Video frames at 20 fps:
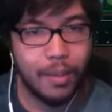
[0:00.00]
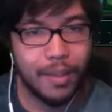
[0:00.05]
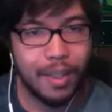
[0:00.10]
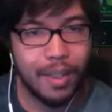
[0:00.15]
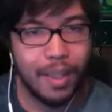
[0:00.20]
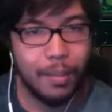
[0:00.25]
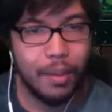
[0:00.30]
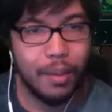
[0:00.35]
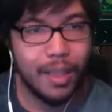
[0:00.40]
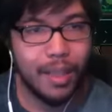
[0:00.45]
I think
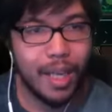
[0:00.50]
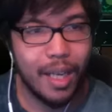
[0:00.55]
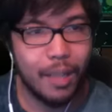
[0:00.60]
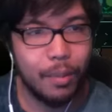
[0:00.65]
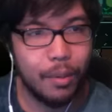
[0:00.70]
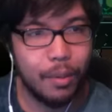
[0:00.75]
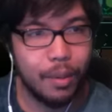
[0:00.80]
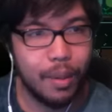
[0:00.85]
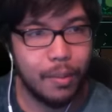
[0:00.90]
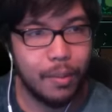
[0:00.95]
I put in animal
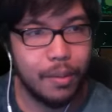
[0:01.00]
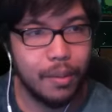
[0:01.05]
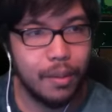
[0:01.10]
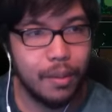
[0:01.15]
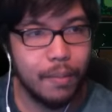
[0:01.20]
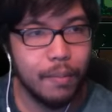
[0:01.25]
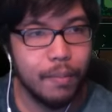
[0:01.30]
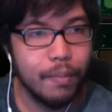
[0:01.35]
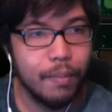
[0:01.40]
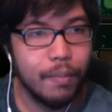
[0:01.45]
traps.
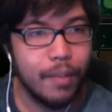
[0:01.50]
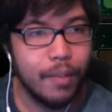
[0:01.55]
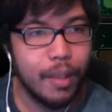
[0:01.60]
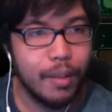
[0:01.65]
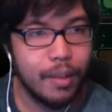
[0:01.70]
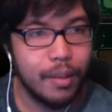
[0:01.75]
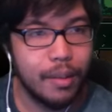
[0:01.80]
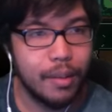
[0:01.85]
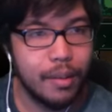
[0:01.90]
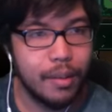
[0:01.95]
There
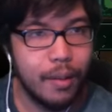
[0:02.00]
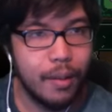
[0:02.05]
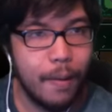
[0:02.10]
it is.